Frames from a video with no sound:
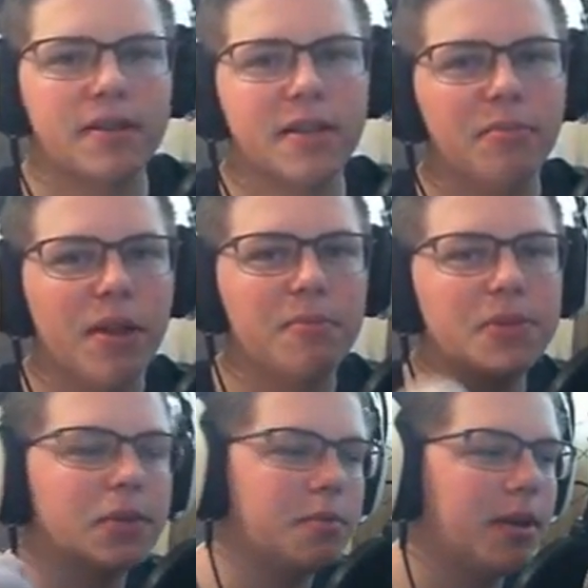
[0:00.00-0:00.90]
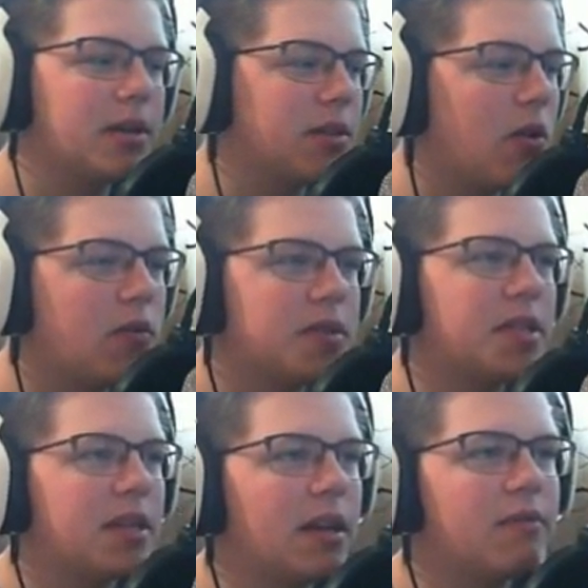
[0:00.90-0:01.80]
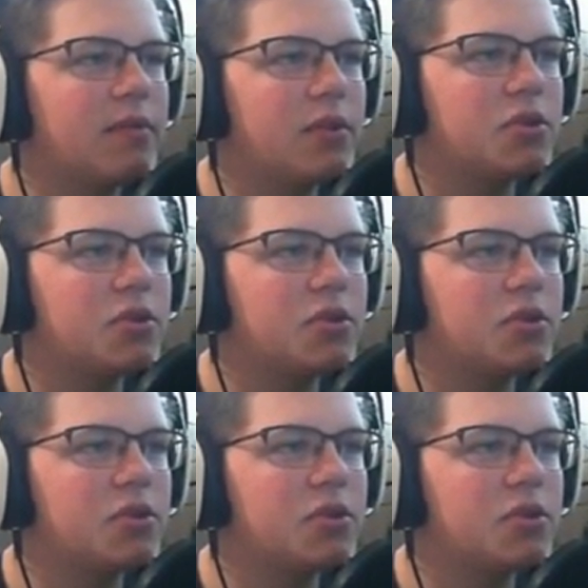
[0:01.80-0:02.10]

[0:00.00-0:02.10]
the next couple episodes, because all of a sudden,